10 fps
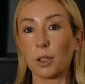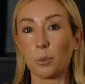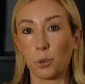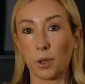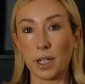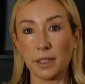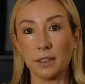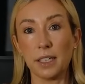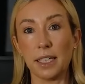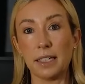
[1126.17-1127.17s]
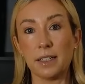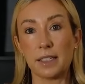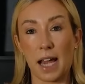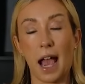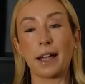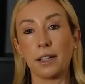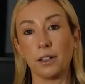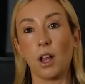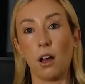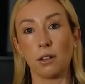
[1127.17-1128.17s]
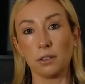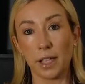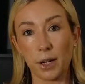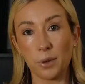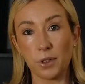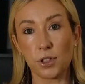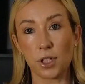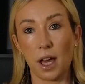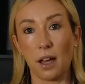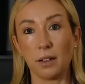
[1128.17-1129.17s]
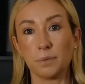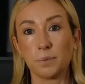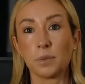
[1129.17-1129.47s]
your brain is tagging along language to that.